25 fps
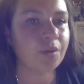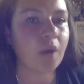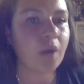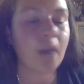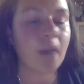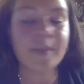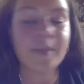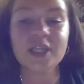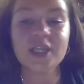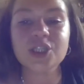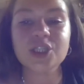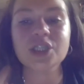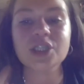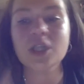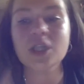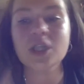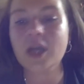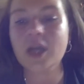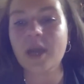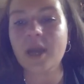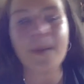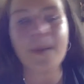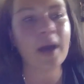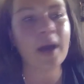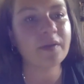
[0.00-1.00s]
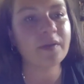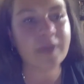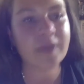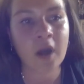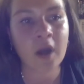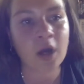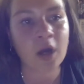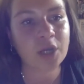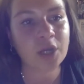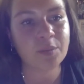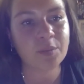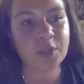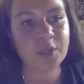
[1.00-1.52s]
I mean, just look about the
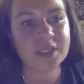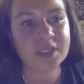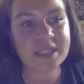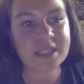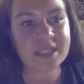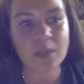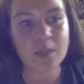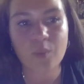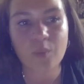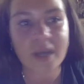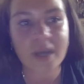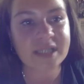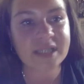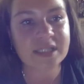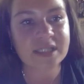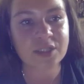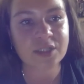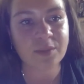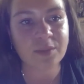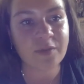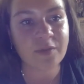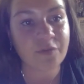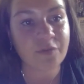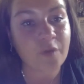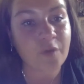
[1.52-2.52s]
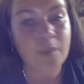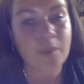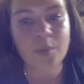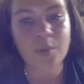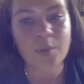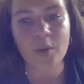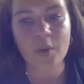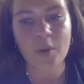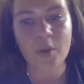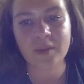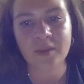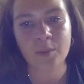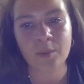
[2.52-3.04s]
arguments in racism in
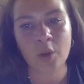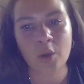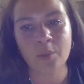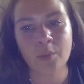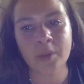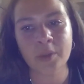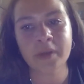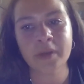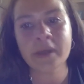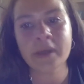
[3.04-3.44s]
football at the moment